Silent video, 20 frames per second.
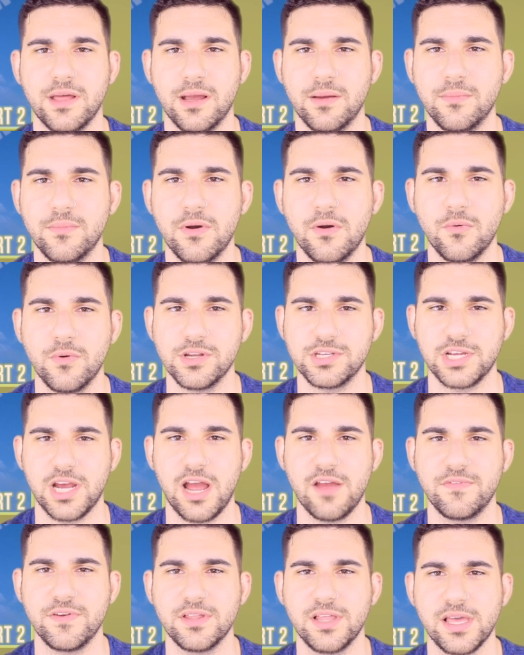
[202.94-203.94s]
them, which
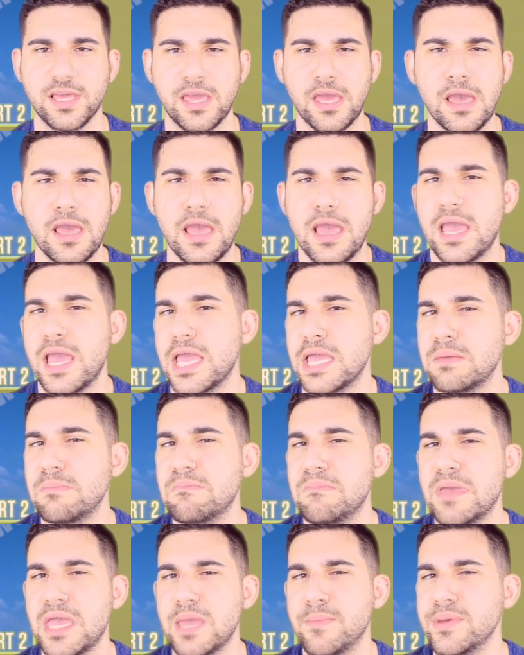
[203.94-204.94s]
I feel like he
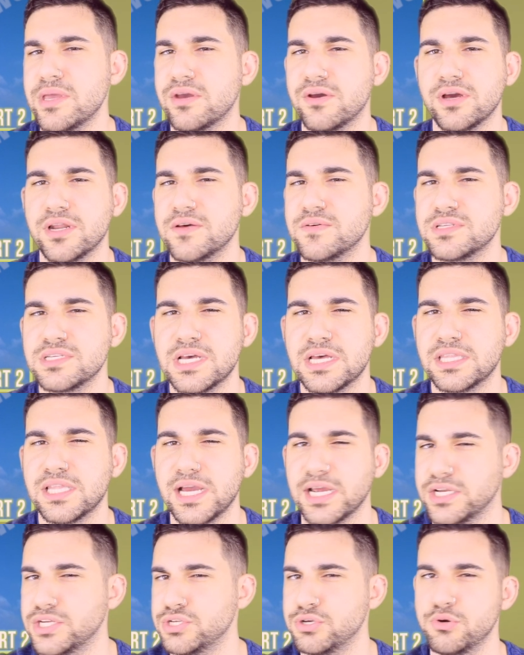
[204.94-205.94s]
maybe could have said
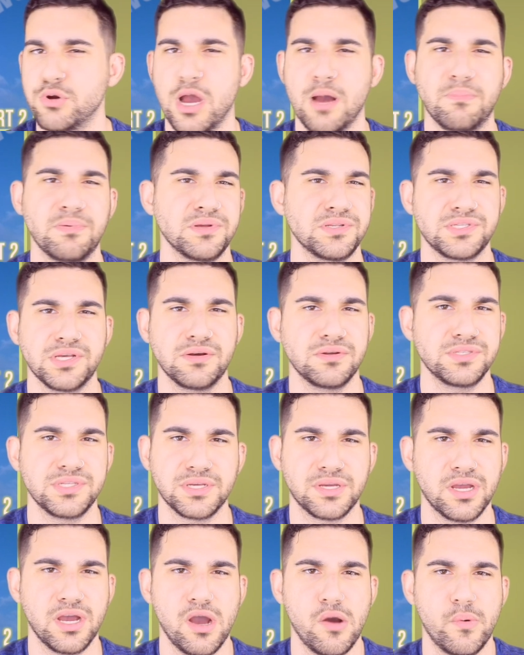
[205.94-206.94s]
like two episodes
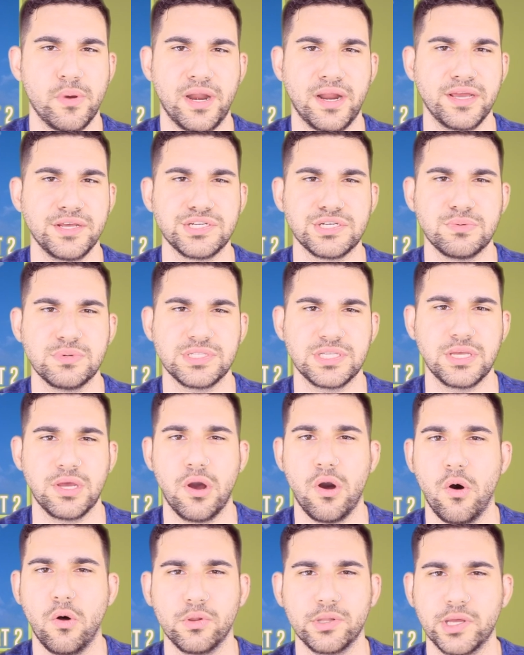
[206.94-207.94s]
ago when Aisha was the
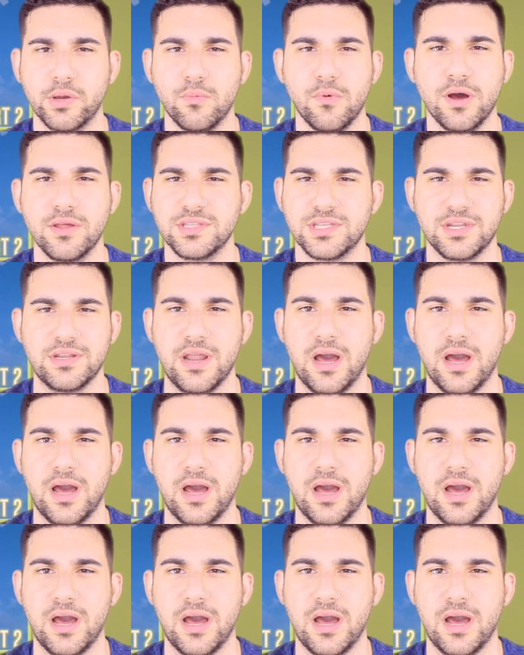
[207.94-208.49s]
only one to